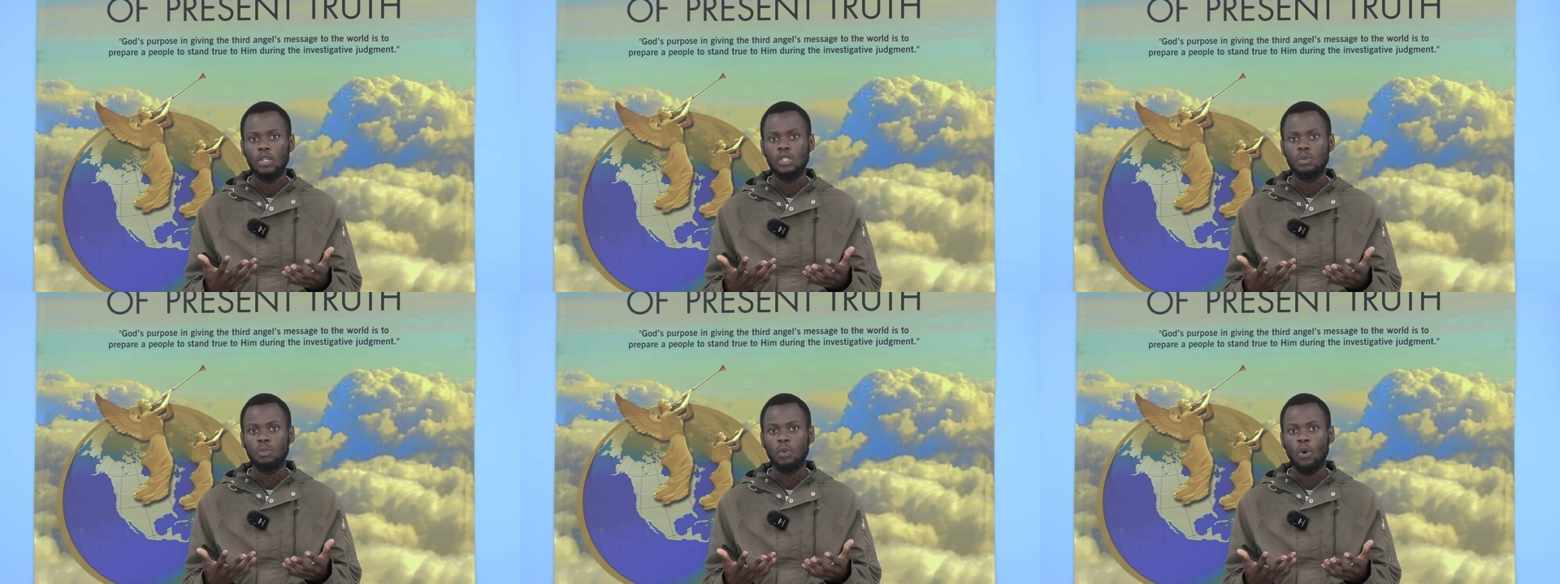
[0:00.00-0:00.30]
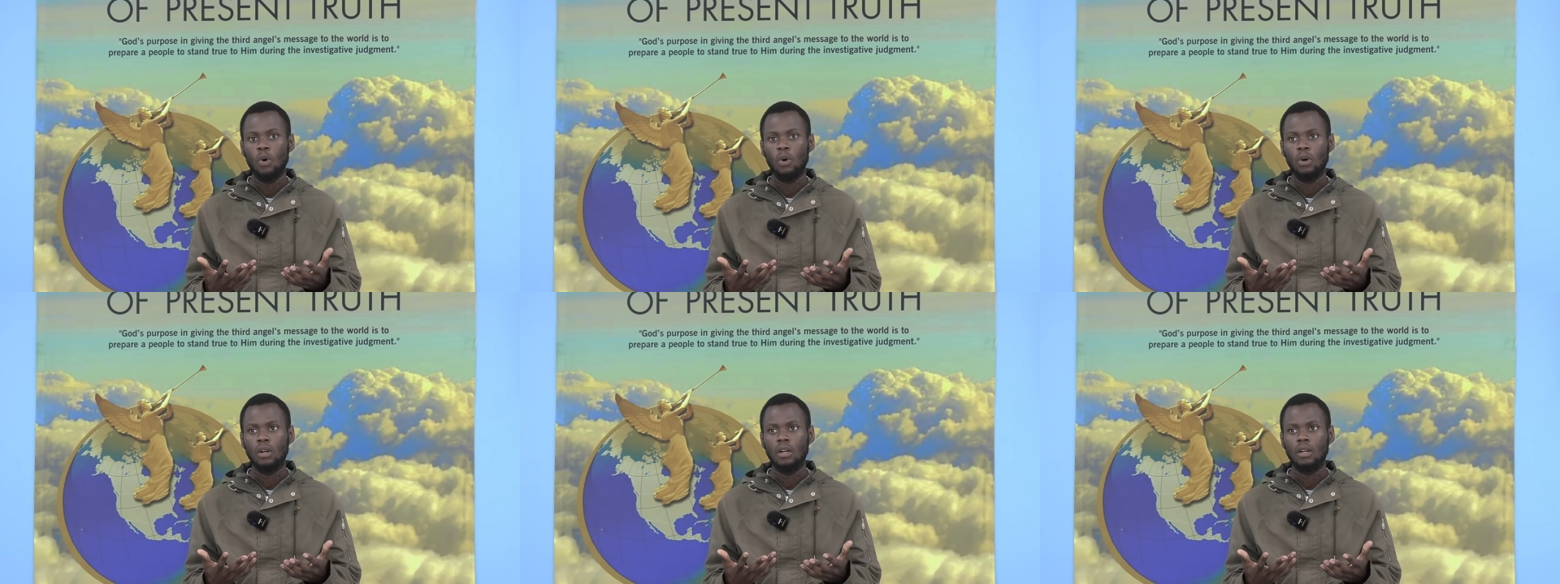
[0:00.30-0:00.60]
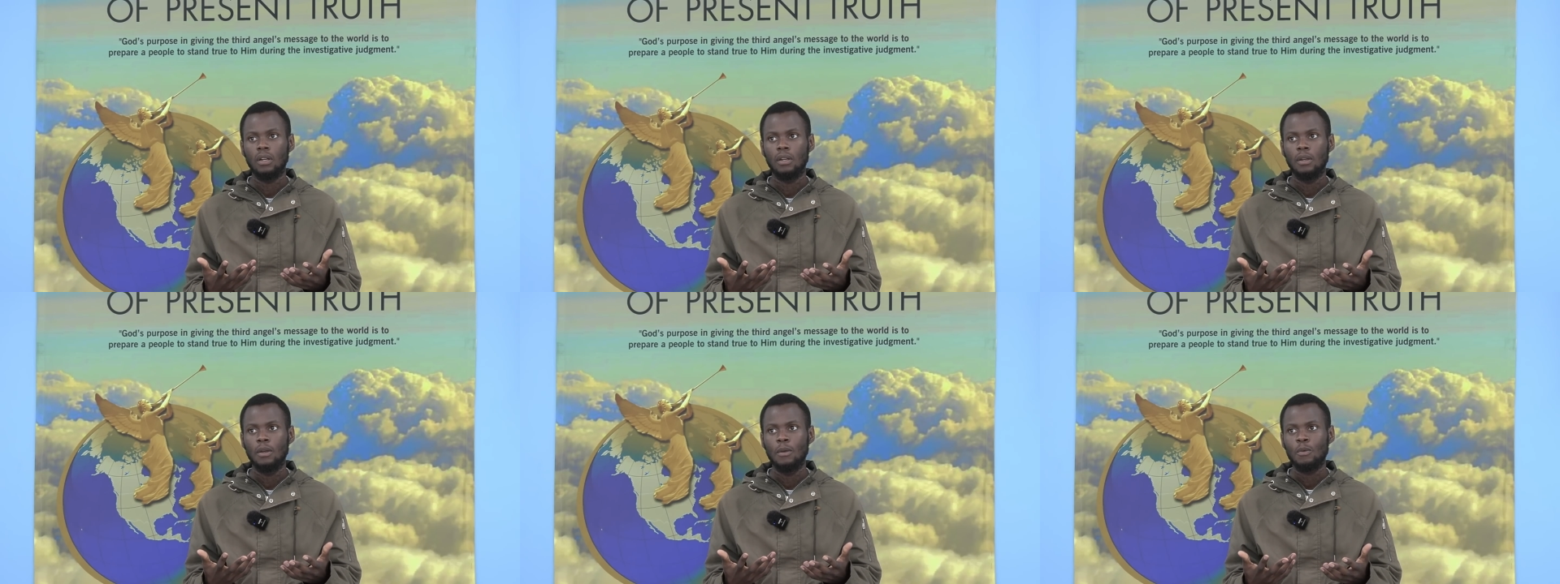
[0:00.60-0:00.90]
he
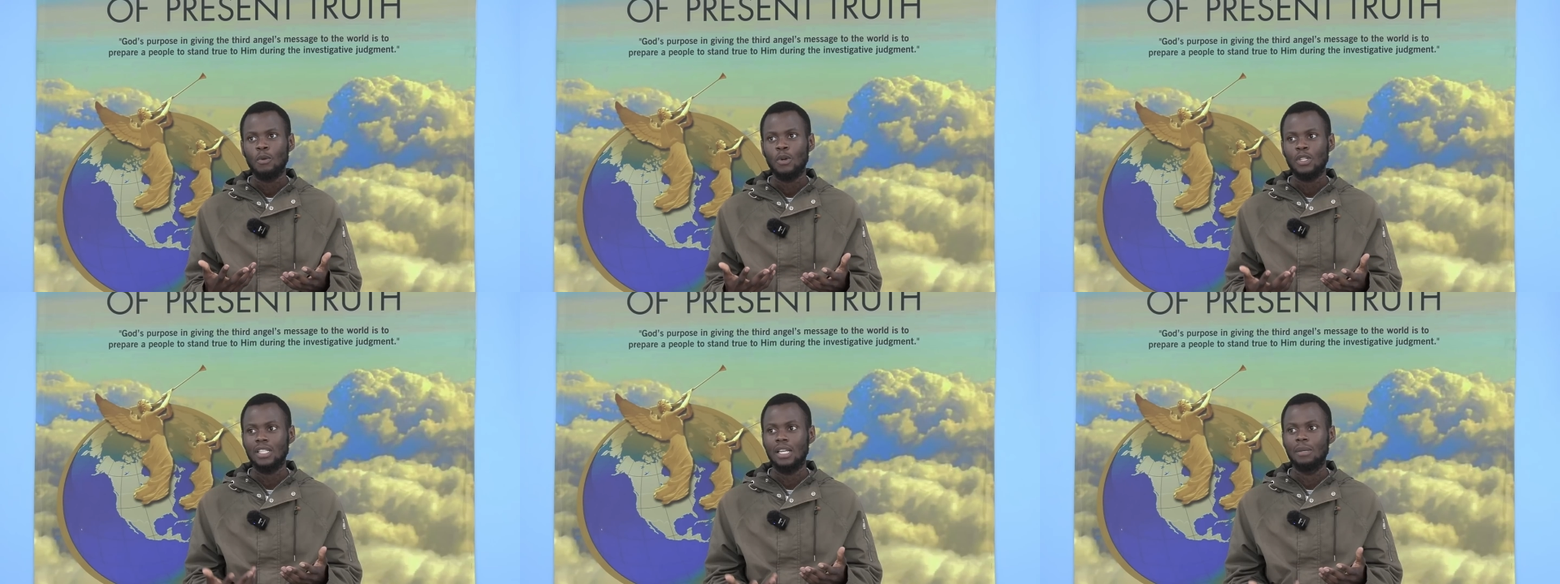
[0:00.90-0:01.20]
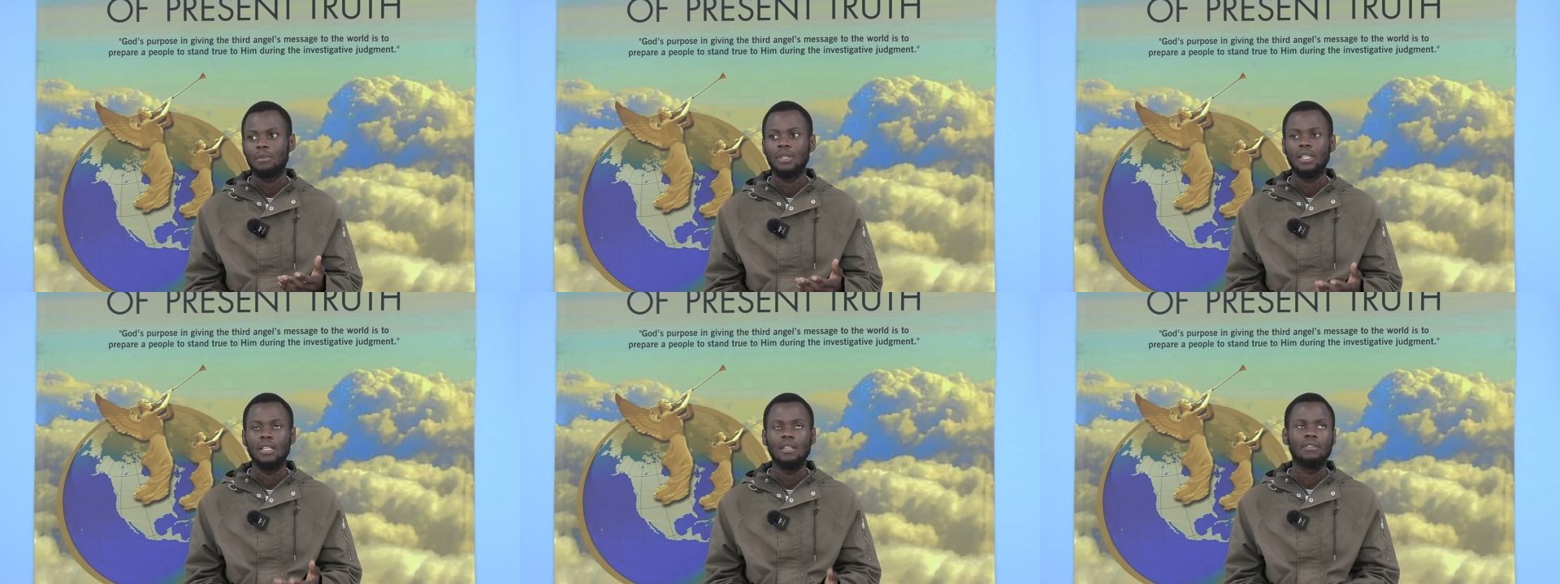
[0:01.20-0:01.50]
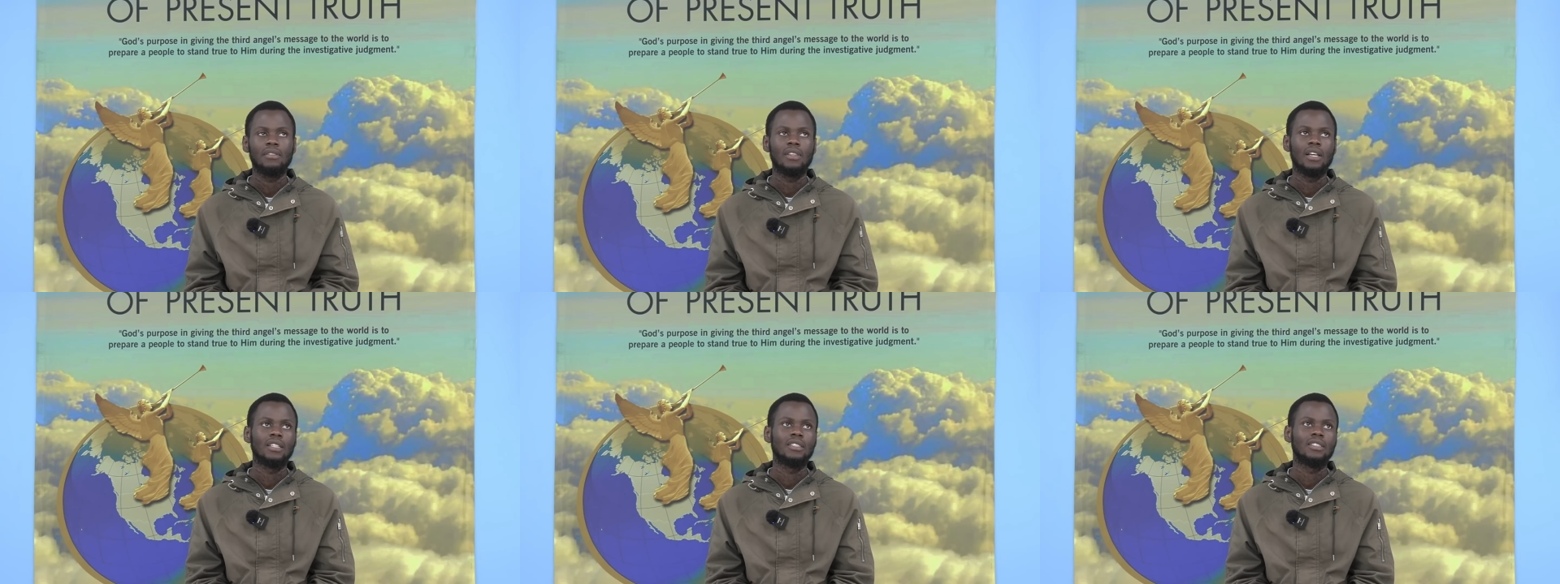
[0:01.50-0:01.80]
spoke, because I
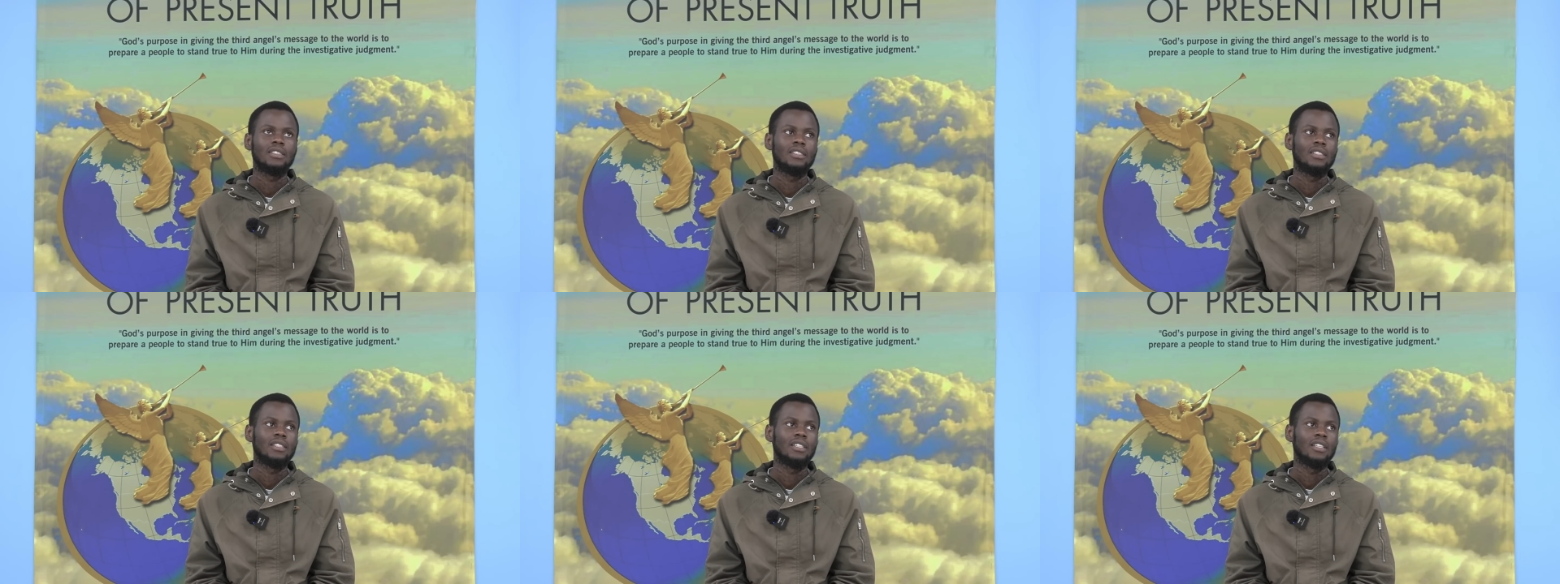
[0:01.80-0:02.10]
believe that,